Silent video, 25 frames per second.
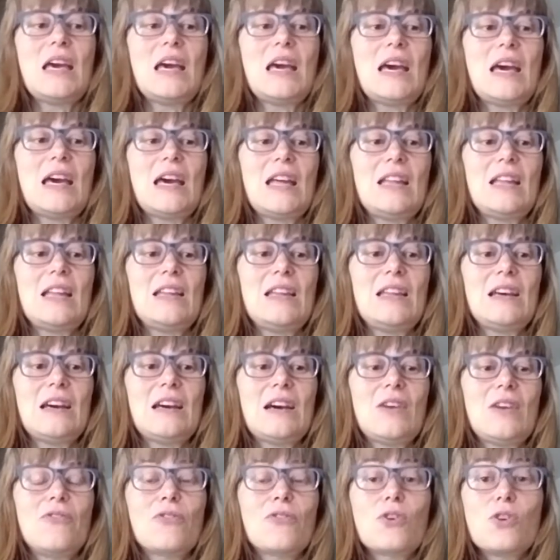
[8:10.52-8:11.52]
And
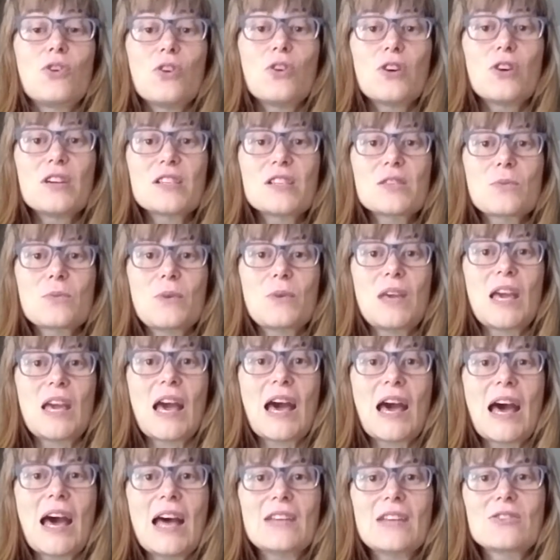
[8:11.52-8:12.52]
of course,
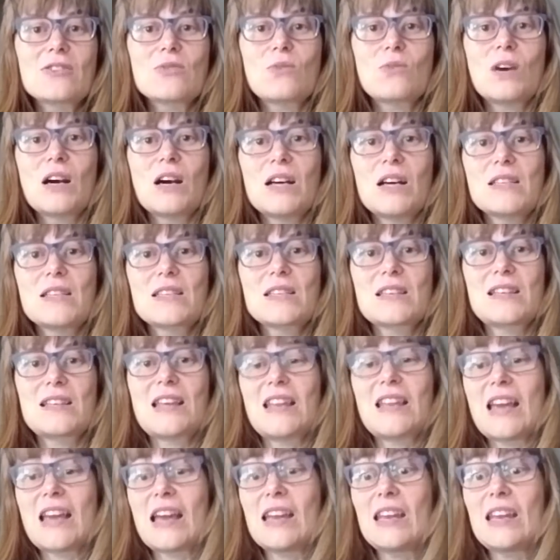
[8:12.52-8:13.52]
we had to
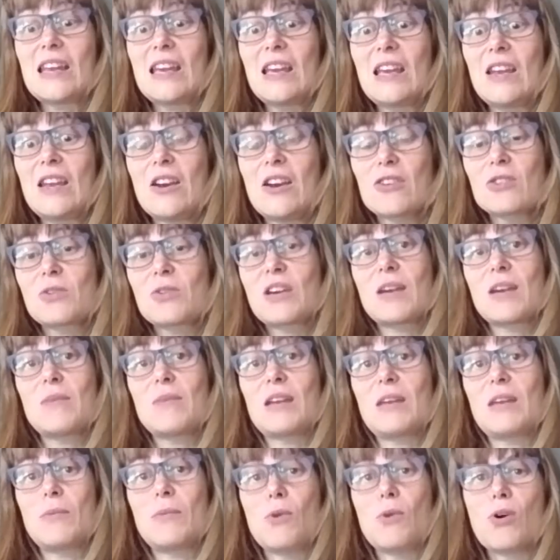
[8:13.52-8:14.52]
ask the nanny not to
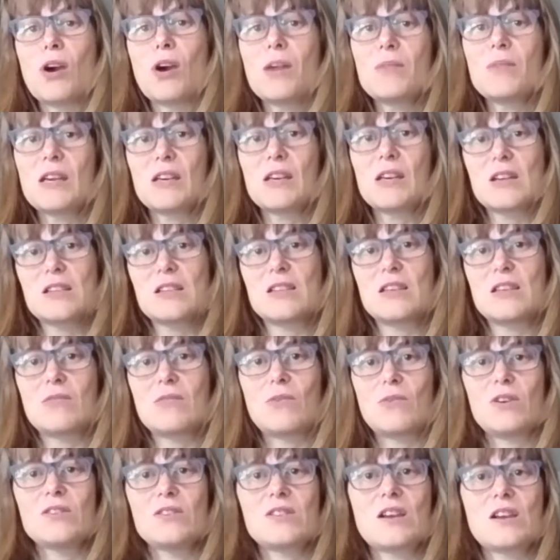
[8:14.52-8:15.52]
come anymore
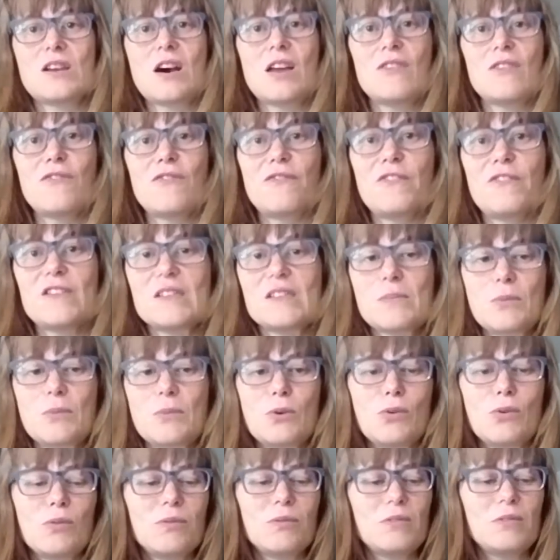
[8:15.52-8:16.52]
because it was not
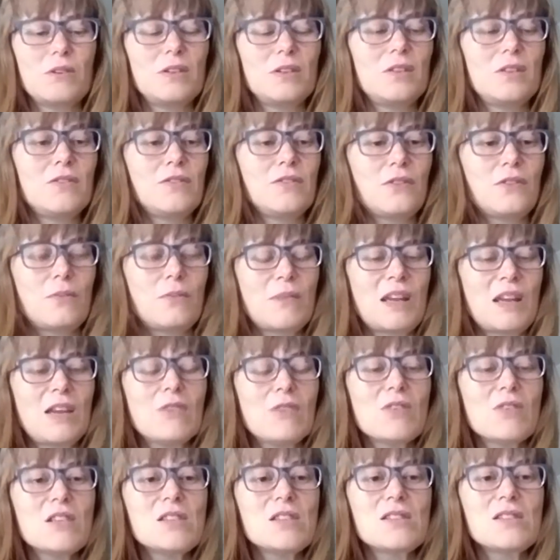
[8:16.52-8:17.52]
visible for
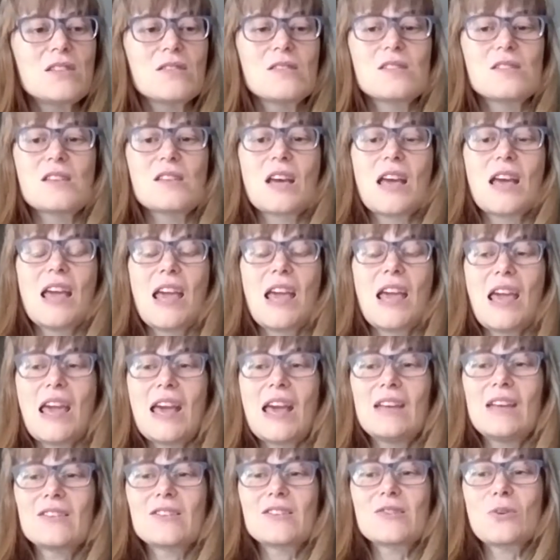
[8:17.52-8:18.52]
many reasons.
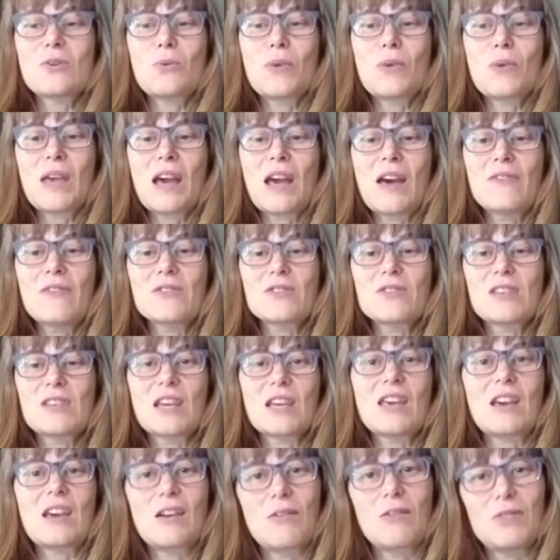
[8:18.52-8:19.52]
And so we have
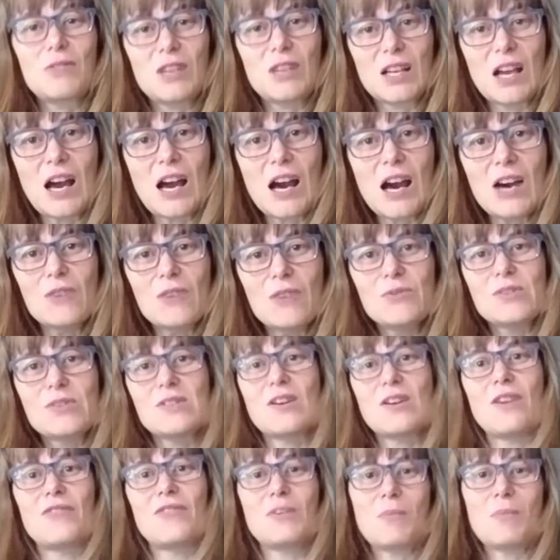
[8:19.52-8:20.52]
to take care of the
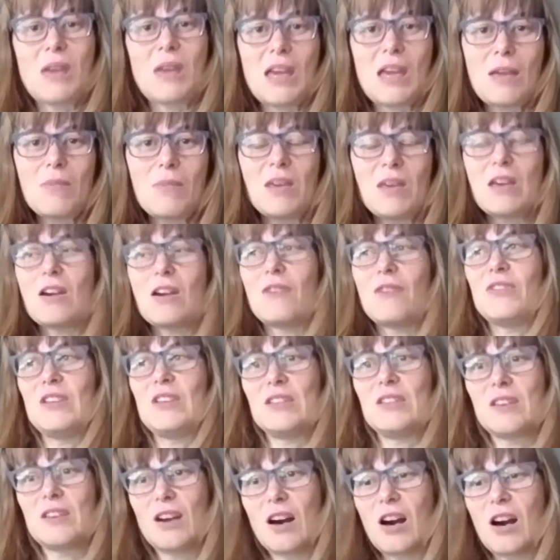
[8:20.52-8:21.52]
house, of the baby,
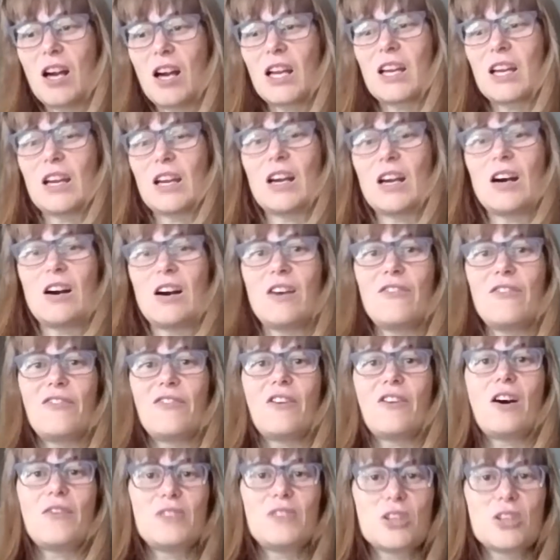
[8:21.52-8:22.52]
of the dog,
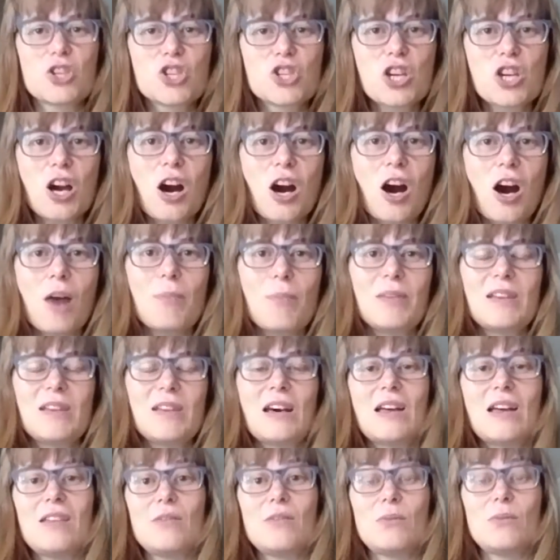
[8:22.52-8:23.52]
of the
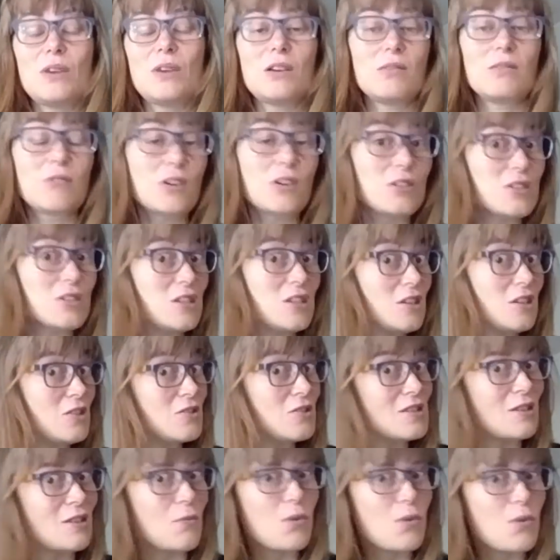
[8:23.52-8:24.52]
job that we
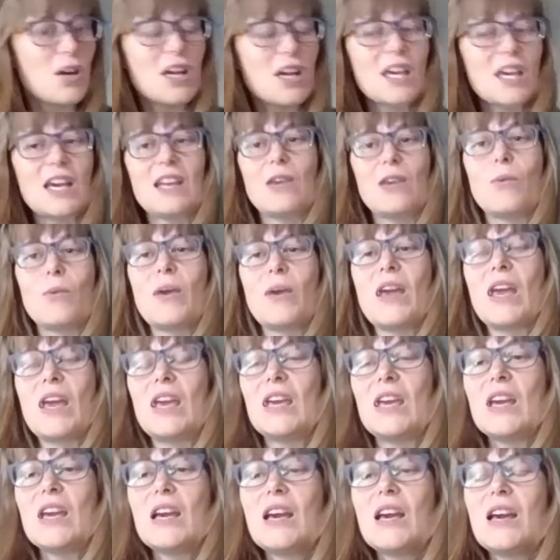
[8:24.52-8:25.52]
continuously work
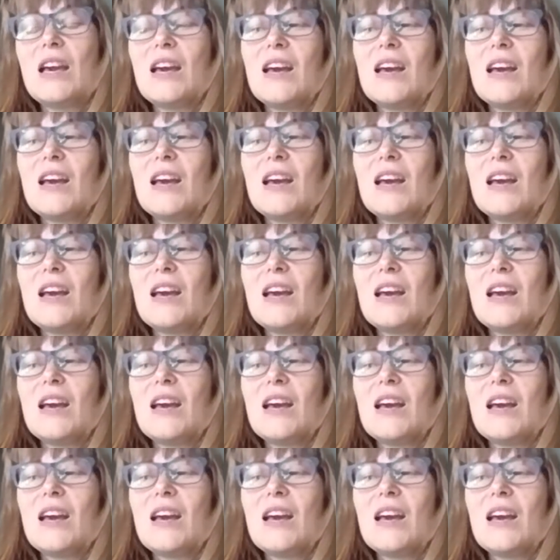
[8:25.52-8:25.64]
anyway.